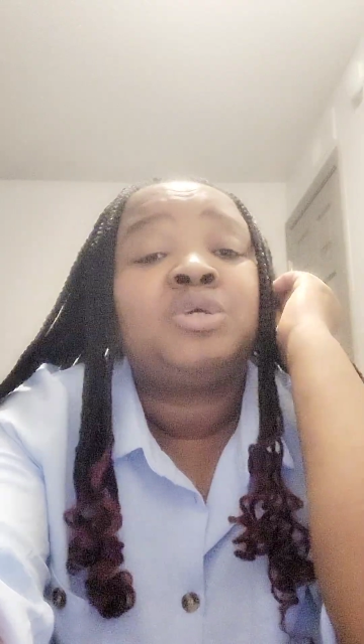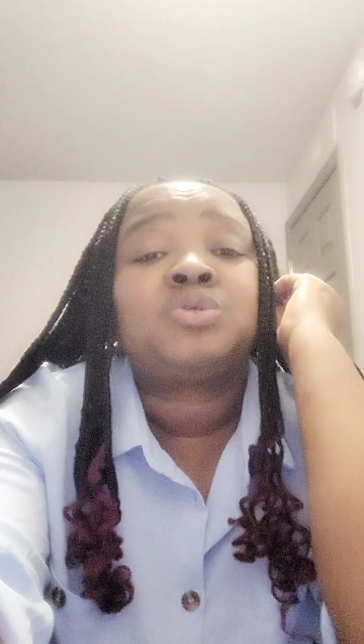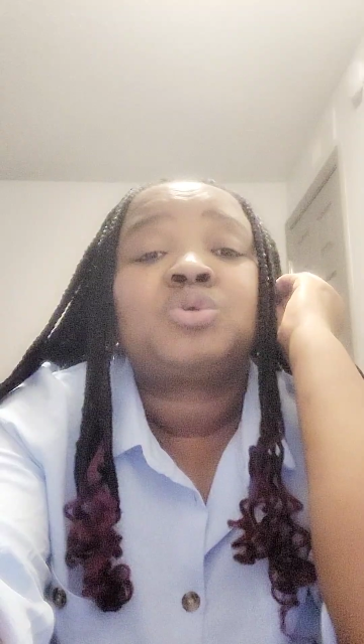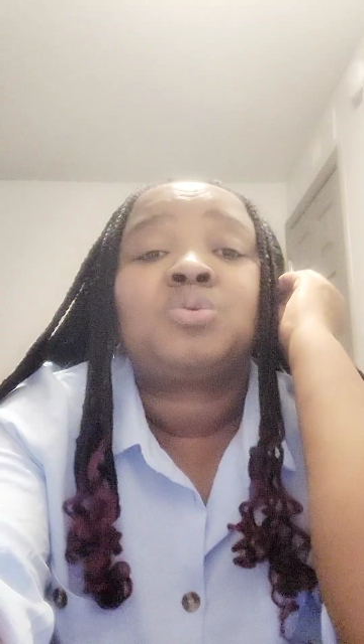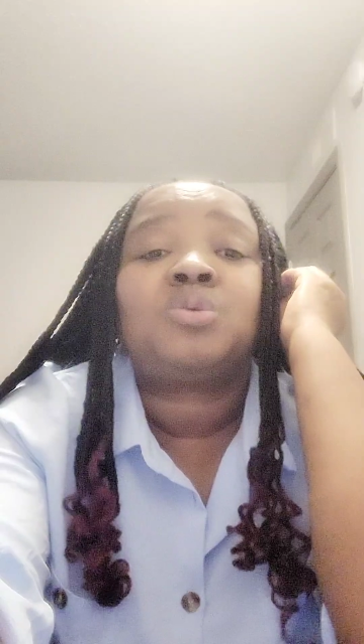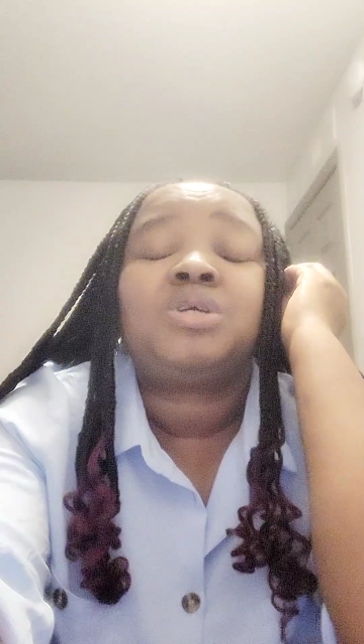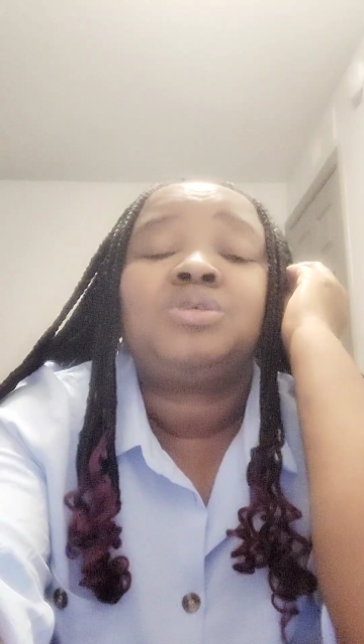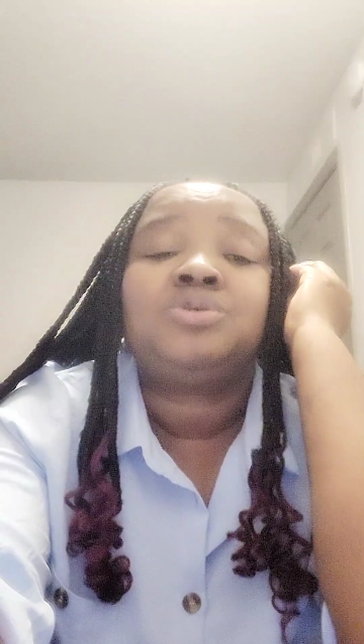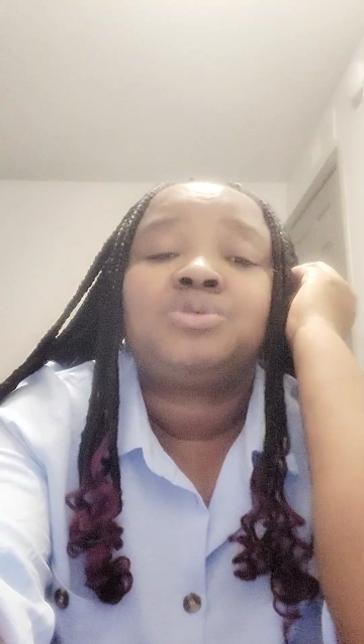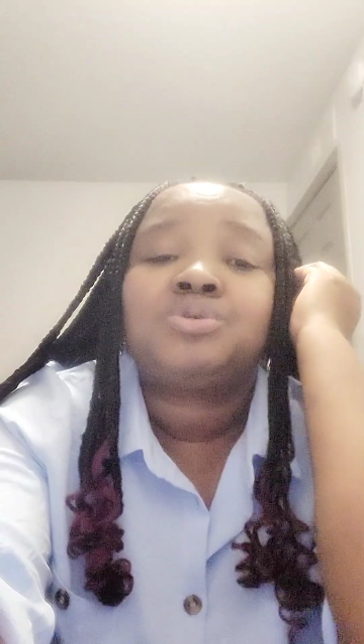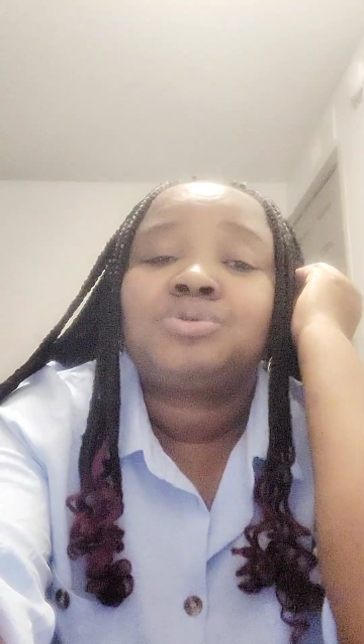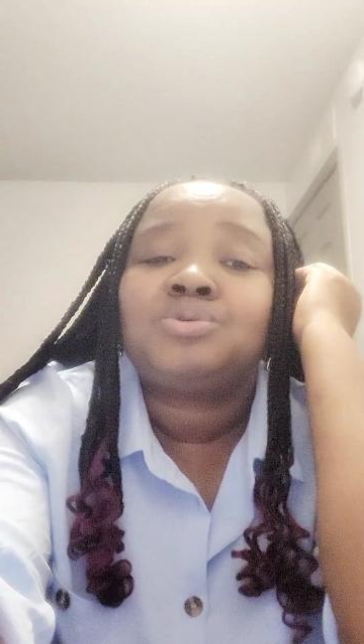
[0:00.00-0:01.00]
So what you
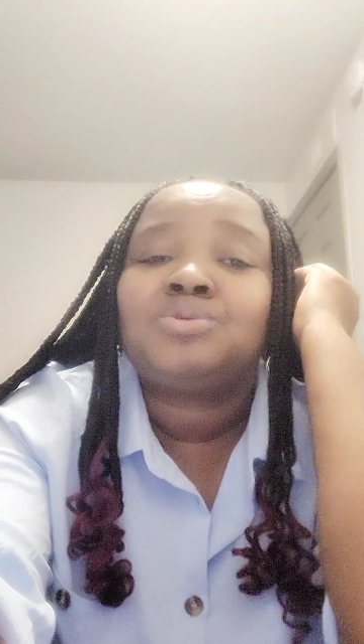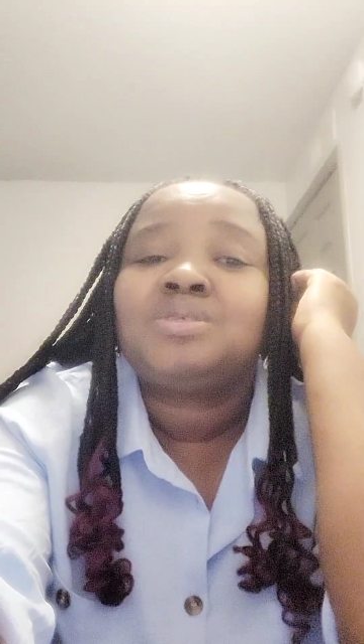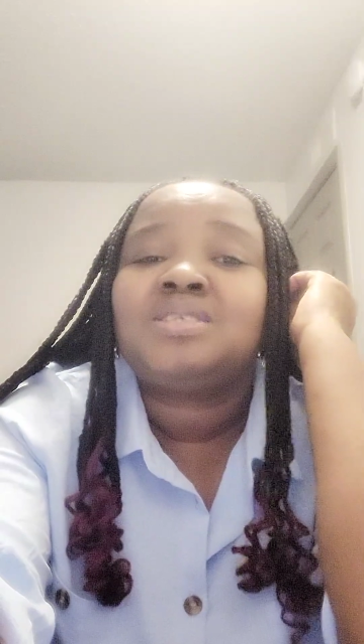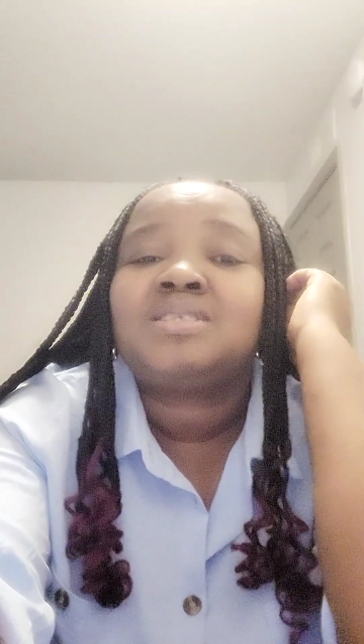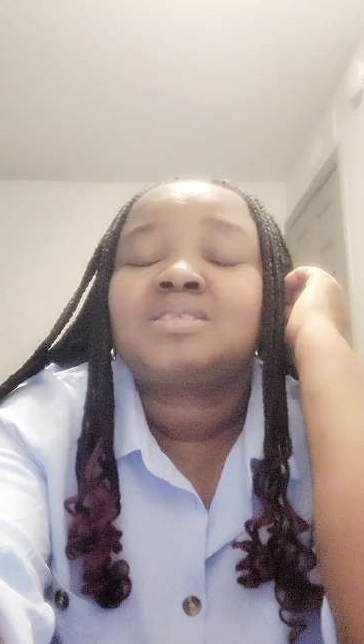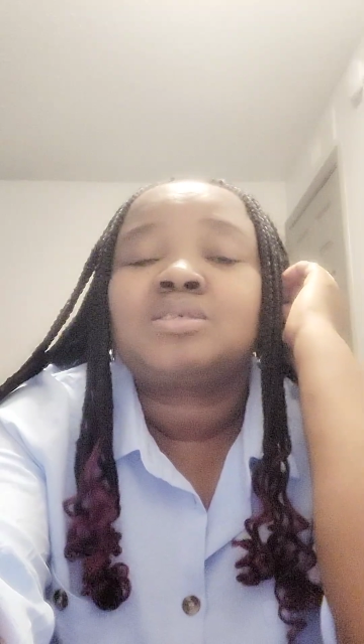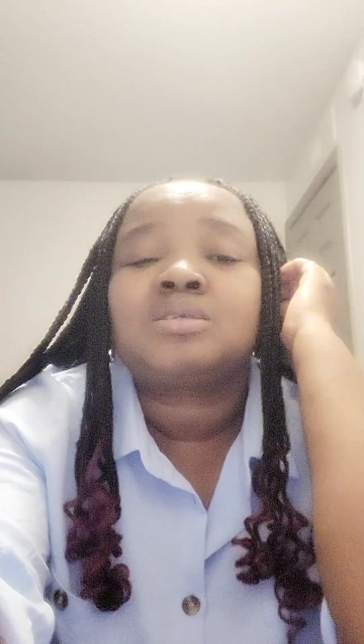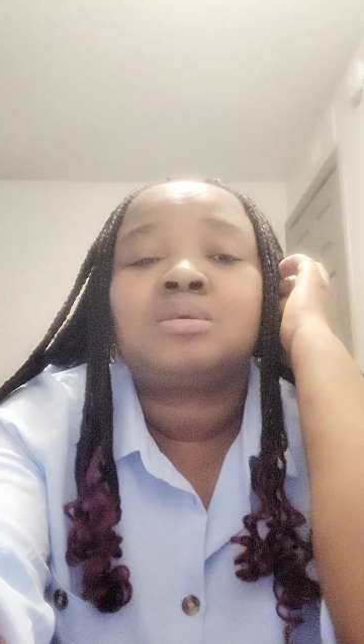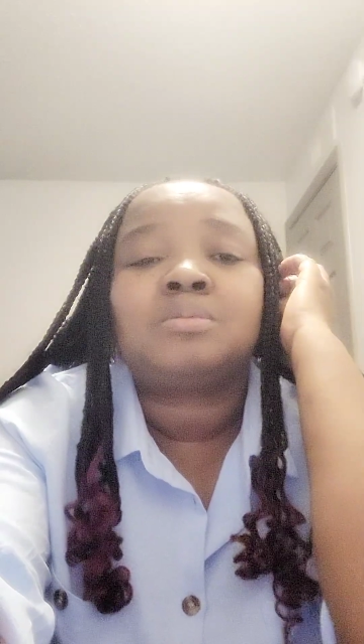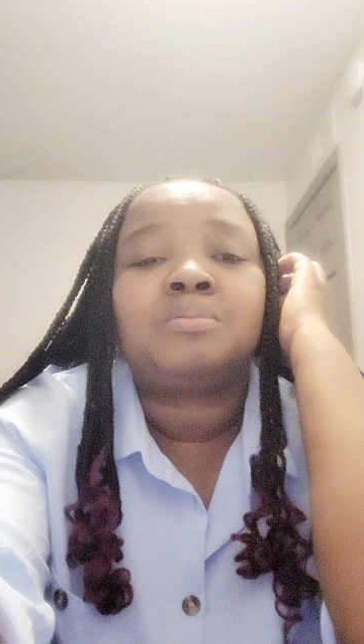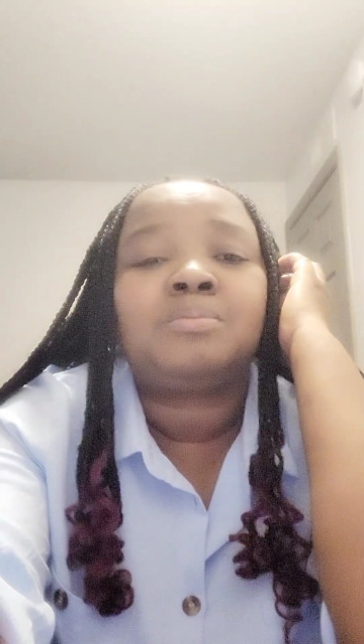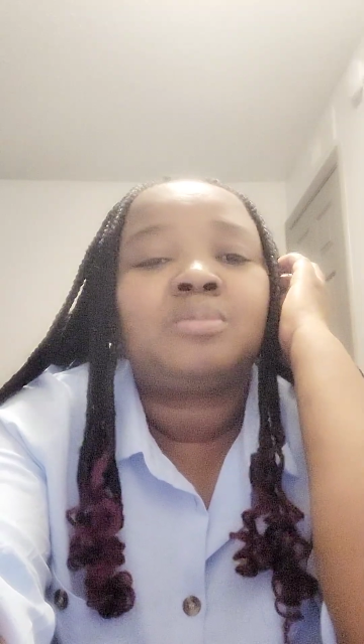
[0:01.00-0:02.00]
should do is
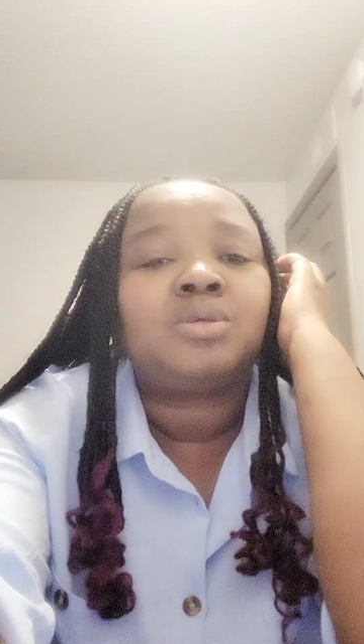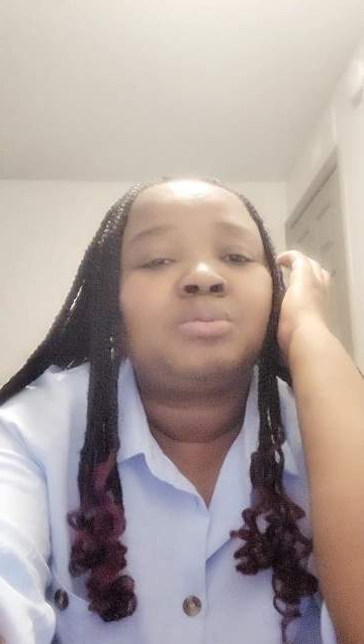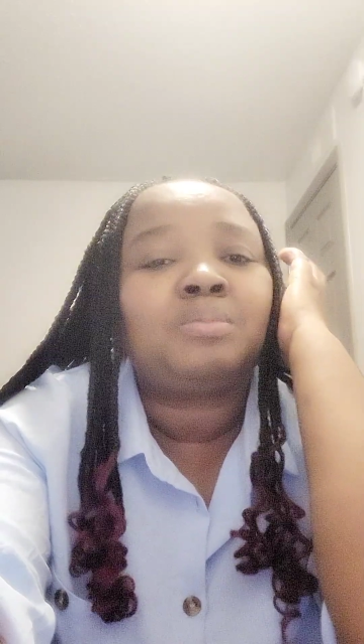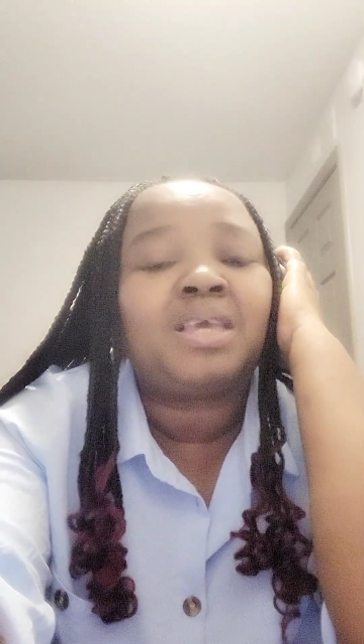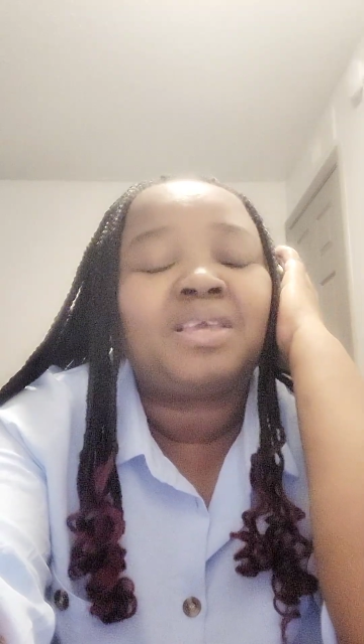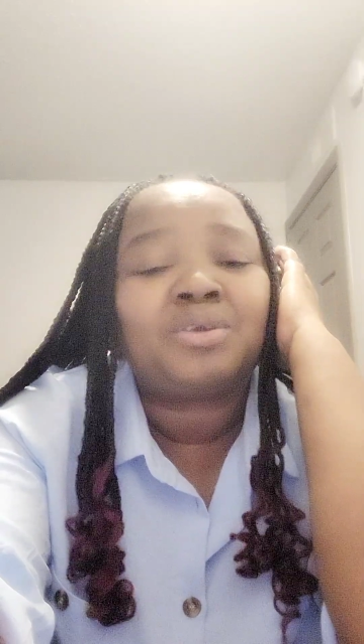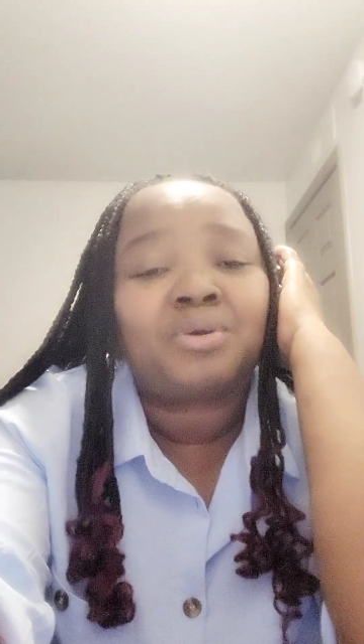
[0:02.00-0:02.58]
make